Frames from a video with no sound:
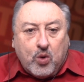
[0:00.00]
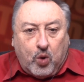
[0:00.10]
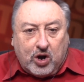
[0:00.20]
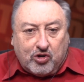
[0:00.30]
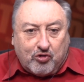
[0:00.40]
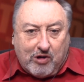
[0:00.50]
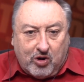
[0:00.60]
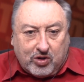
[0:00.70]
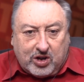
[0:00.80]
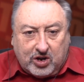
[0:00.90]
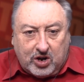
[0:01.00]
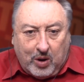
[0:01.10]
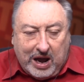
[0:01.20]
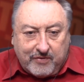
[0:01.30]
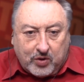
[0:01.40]
what controls do
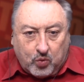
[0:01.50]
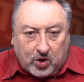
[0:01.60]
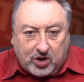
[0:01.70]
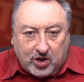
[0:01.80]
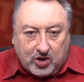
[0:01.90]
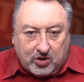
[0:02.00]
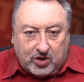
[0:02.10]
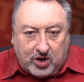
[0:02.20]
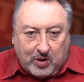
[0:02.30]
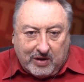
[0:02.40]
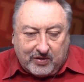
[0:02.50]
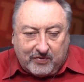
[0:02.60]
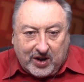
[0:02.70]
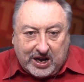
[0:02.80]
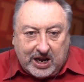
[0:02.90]
you have, and what concerns do you have,
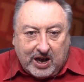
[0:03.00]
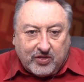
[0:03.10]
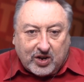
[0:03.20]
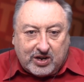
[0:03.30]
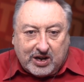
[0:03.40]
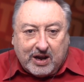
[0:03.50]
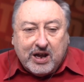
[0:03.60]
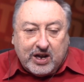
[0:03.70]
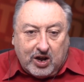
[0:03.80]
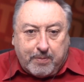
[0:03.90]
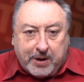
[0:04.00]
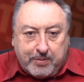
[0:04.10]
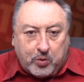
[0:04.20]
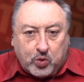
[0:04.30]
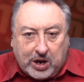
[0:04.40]
if any, that
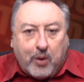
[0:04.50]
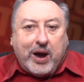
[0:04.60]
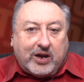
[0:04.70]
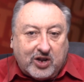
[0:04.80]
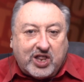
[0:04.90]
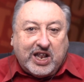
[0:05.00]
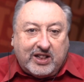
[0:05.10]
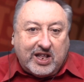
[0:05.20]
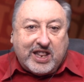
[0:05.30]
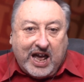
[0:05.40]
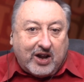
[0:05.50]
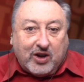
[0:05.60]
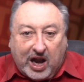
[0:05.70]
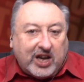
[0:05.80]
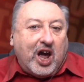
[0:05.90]
people will go out and set this out
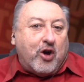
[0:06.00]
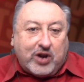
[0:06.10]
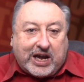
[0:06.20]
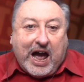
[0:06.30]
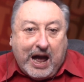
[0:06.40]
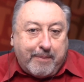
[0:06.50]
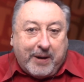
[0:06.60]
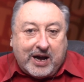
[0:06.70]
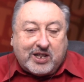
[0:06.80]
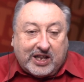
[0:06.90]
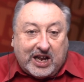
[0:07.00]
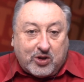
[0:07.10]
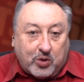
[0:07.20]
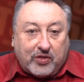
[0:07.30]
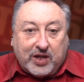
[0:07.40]
and then go to car parks and that
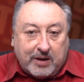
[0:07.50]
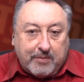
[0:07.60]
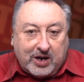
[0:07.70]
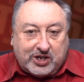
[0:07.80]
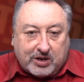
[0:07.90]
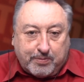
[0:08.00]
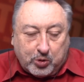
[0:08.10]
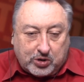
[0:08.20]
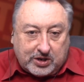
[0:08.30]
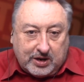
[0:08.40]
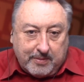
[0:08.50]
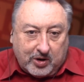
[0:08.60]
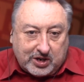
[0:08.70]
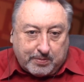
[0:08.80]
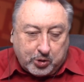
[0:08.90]
sort of thing, and might just push
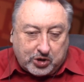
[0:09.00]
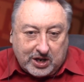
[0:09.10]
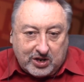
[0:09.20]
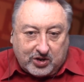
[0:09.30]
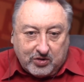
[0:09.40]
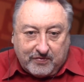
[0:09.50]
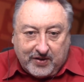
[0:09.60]
things too